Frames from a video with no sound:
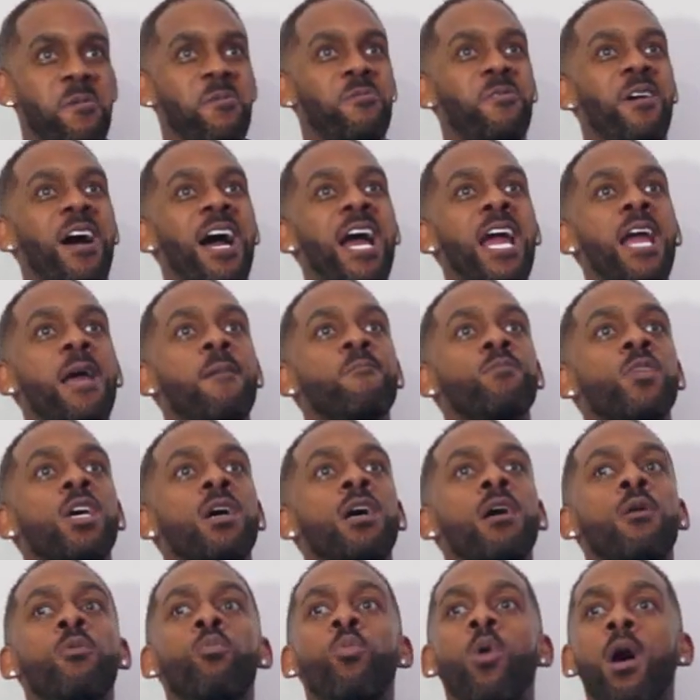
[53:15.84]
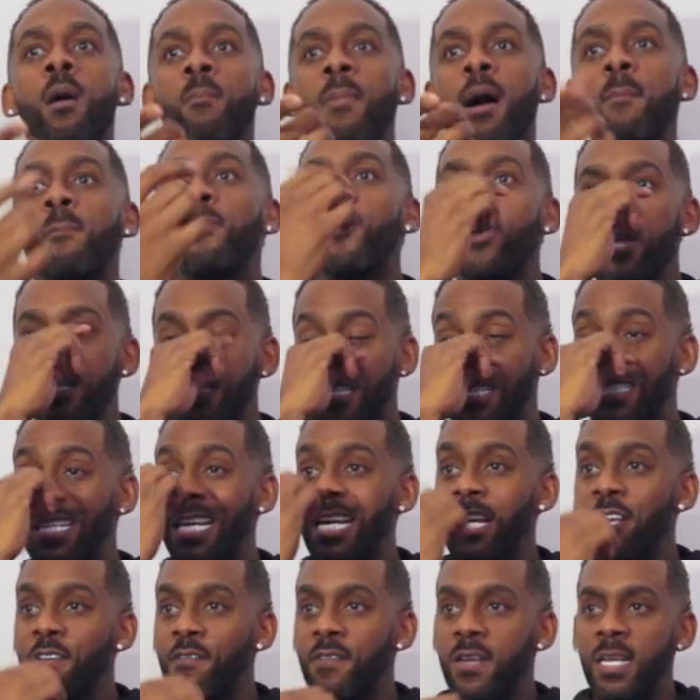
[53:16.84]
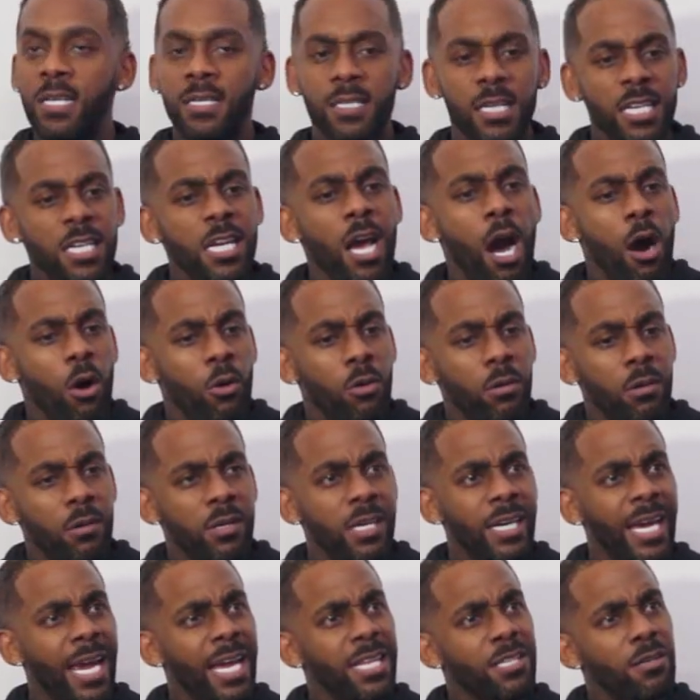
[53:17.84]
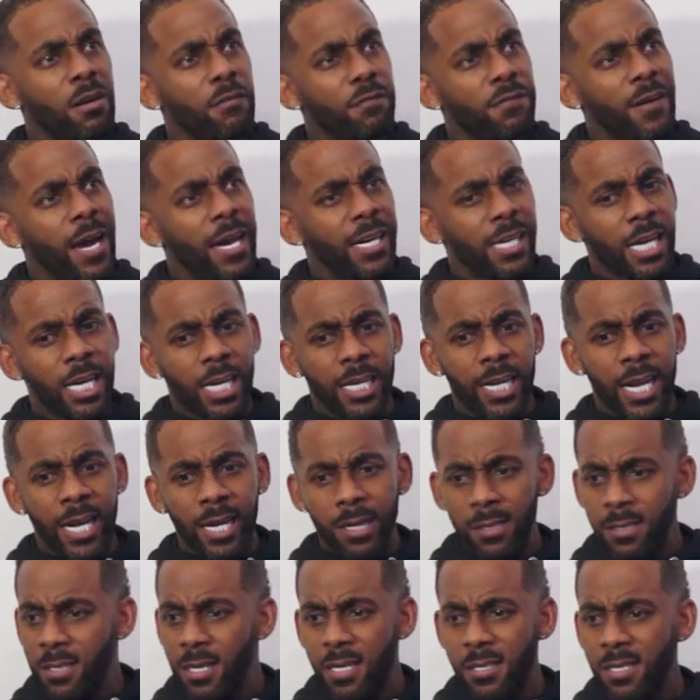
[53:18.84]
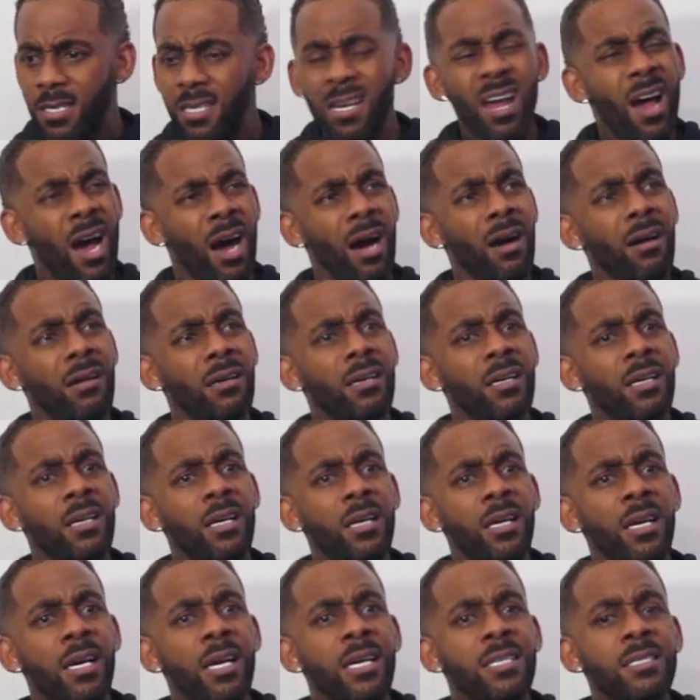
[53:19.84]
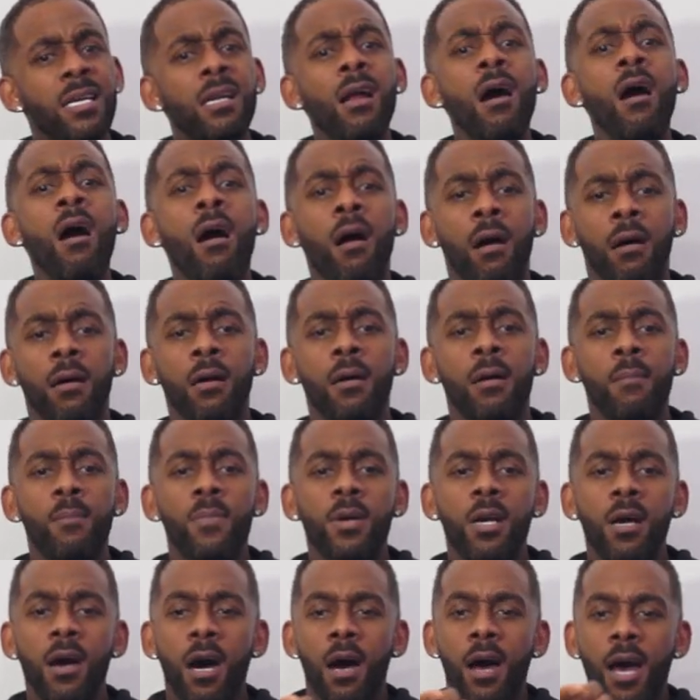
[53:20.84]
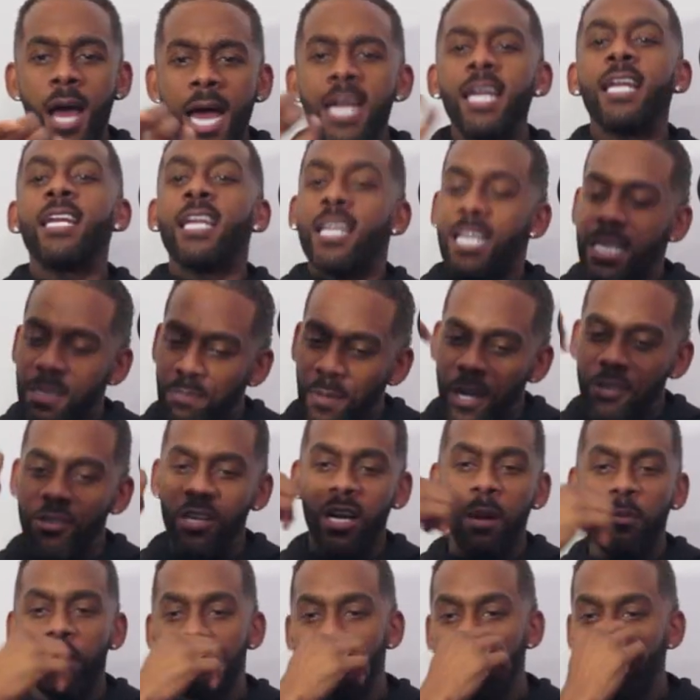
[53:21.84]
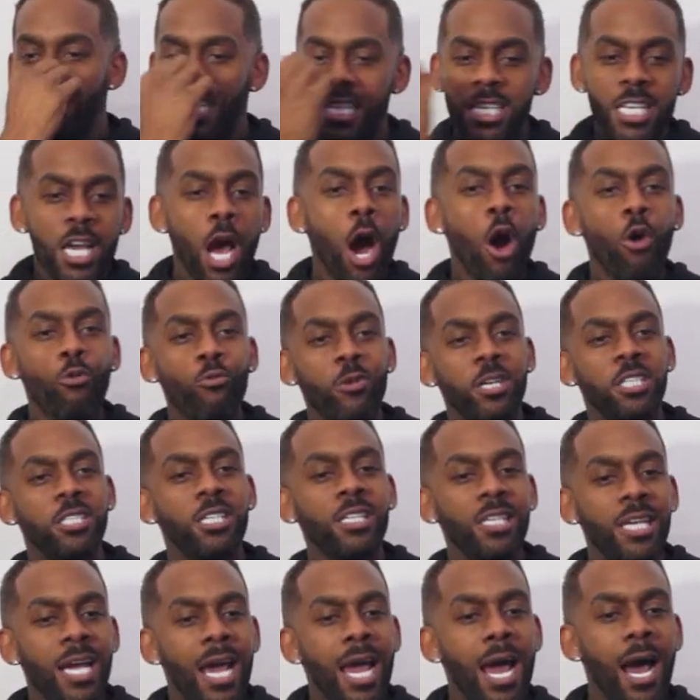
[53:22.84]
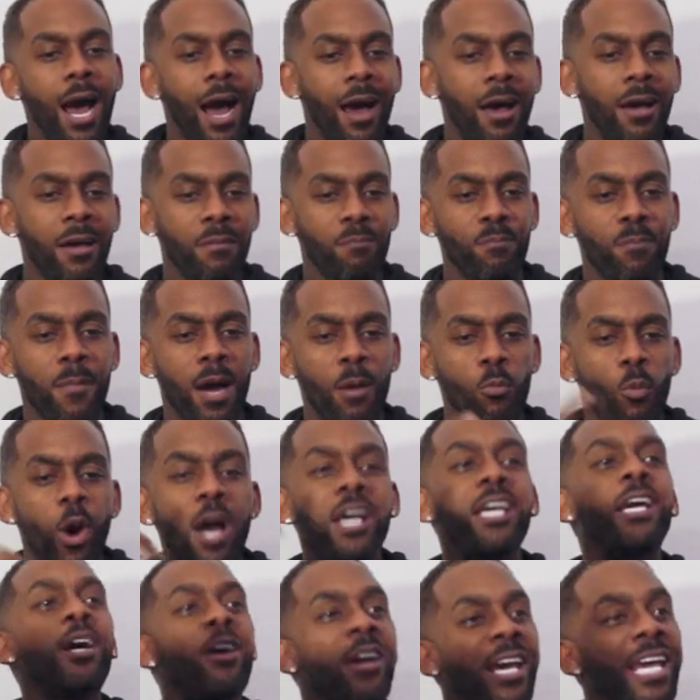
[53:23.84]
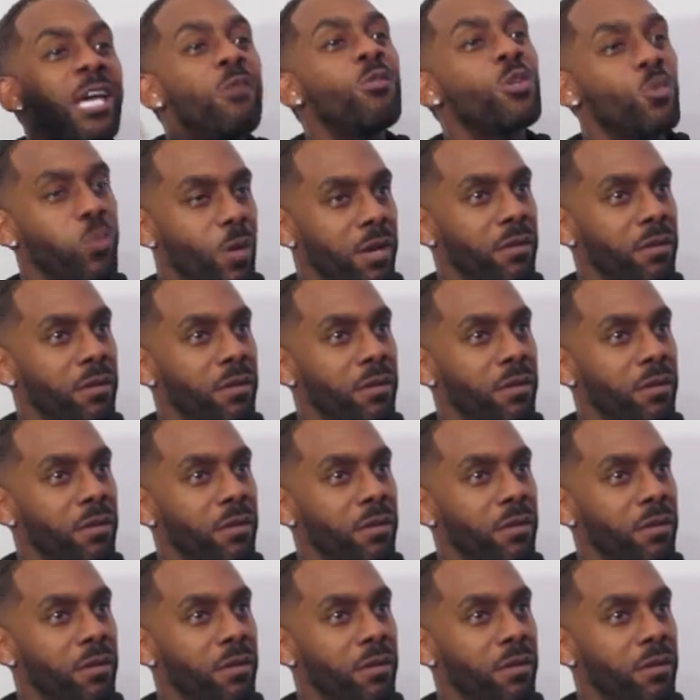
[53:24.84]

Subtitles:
right? What my boy Steve, he said, yo, you get into a fight the other day? So I said, no. He said, oh. Because, and then his bedroom coming up and said, yo, Richie, one girl he was